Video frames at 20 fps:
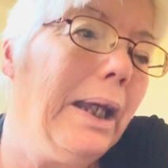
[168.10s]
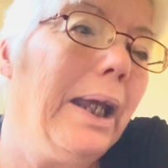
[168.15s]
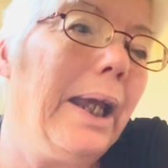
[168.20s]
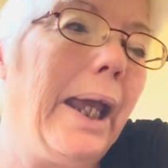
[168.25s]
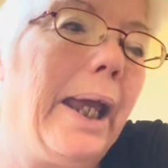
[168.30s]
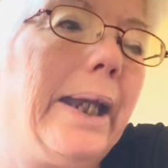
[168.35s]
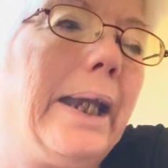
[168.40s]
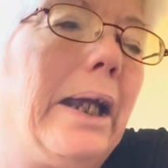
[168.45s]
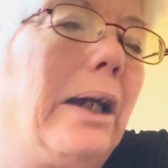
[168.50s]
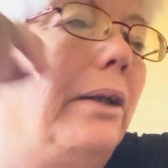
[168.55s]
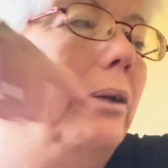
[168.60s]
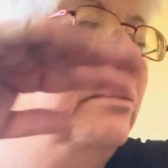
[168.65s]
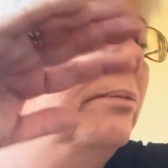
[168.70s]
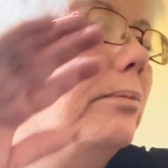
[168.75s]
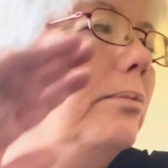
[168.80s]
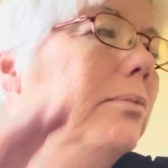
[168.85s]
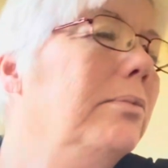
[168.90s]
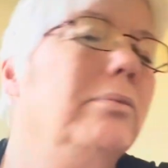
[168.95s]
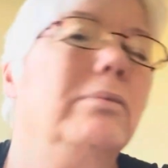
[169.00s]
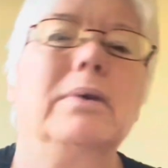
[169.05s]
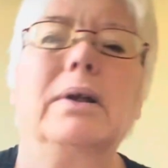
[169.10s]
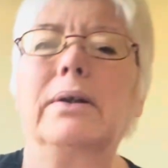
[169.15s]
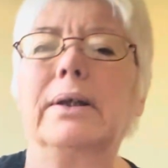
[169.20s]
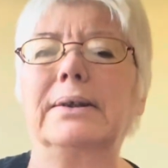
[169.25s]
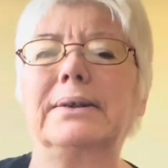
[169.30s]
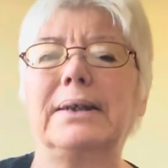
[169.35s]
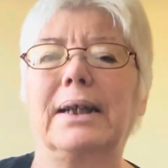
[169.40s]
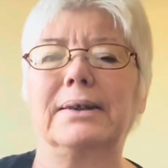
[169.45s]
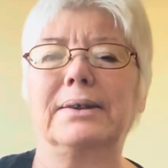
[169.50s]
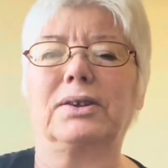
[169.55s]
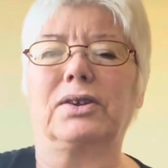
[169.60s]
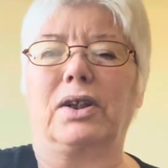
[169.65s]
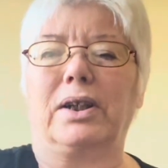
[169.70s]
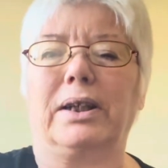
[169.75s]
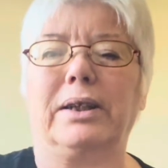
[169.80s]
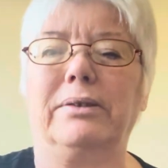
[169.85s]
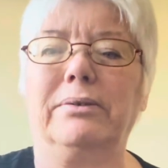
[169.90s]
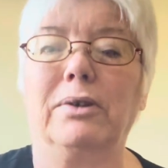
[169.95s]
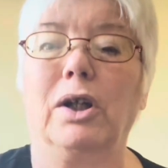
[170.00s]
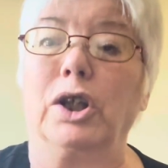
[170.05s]
Anyhow, let's get
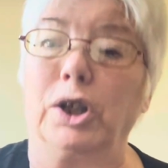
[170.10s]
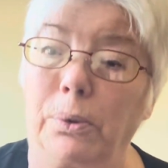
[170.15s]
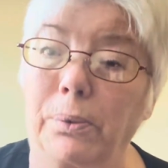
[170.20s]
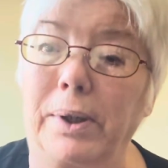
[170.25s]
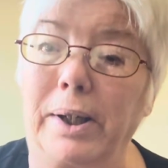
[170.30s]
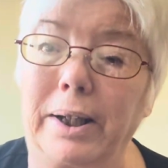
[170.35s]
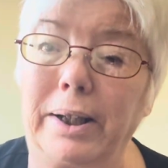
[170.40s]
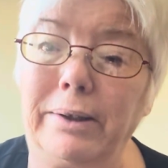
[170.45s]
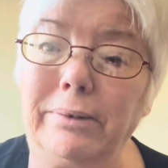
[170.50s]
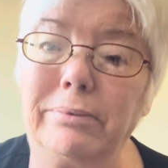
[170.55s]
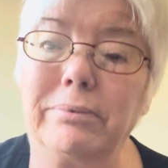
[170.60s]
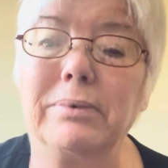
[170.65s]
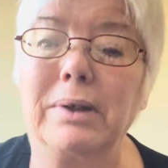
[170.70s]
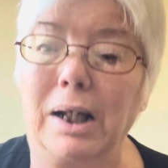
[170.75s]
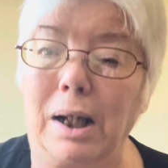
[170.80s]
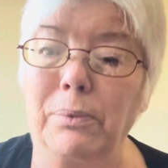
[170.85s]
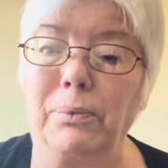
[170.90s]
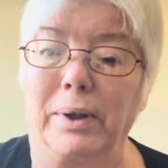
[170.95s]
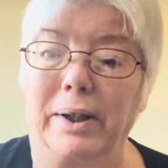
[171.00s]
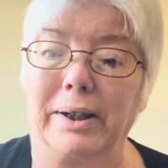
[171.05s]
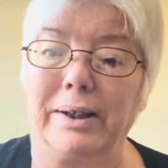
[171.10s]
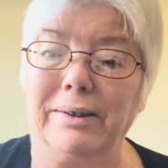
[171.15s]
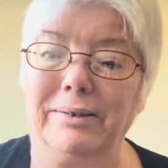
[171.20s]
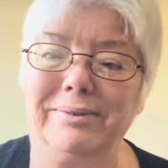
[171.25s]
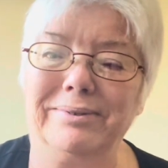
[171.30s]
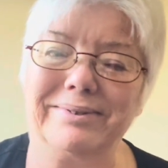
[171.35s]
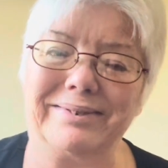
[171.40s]
started. Are you ready? I'm ready.